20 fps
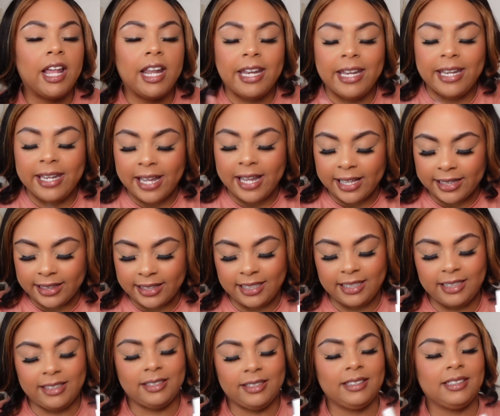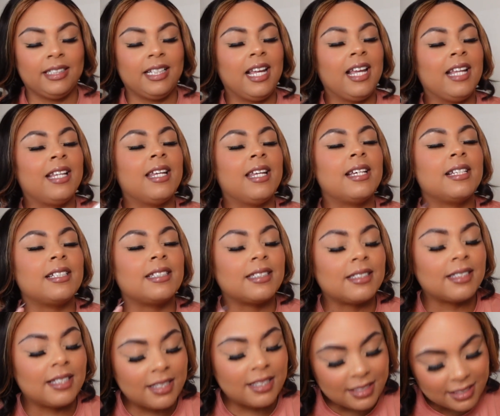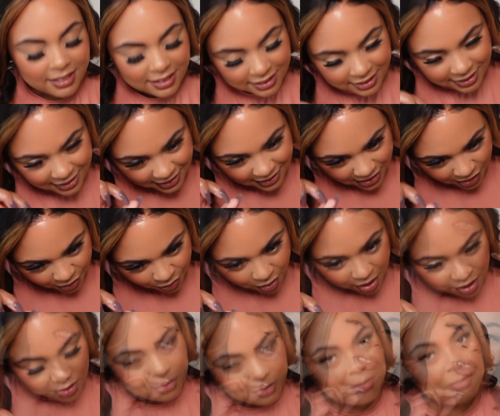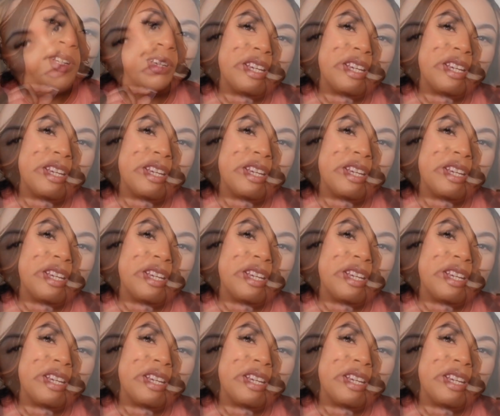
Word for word: Nothing. It does zero.